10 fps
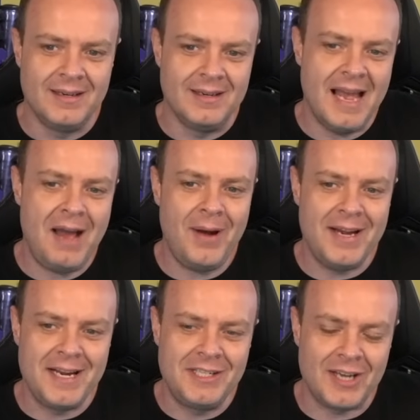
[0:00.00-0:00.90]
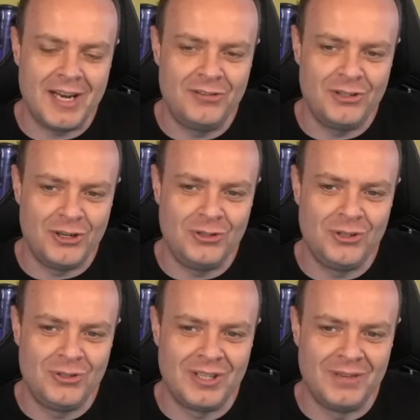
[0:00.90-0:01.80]
Now I need to introduce
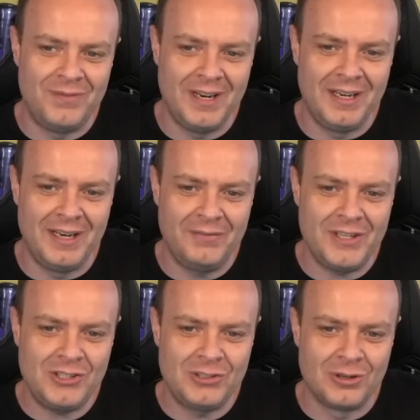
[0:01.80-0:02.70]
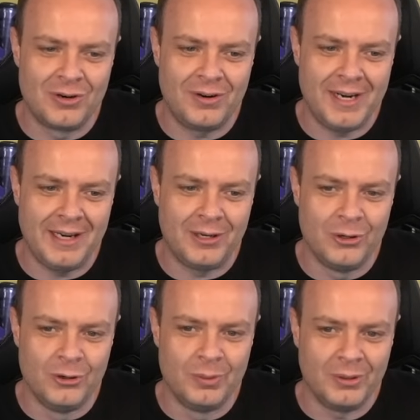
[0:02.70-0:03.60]
you to the villain of this story,
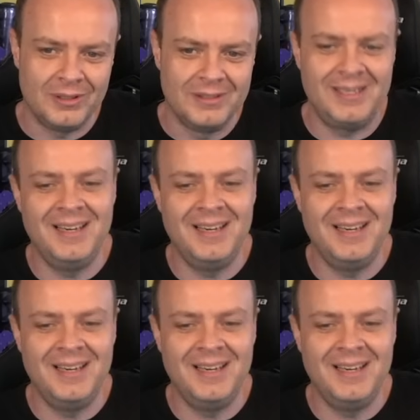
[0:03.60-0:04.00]
Gooble.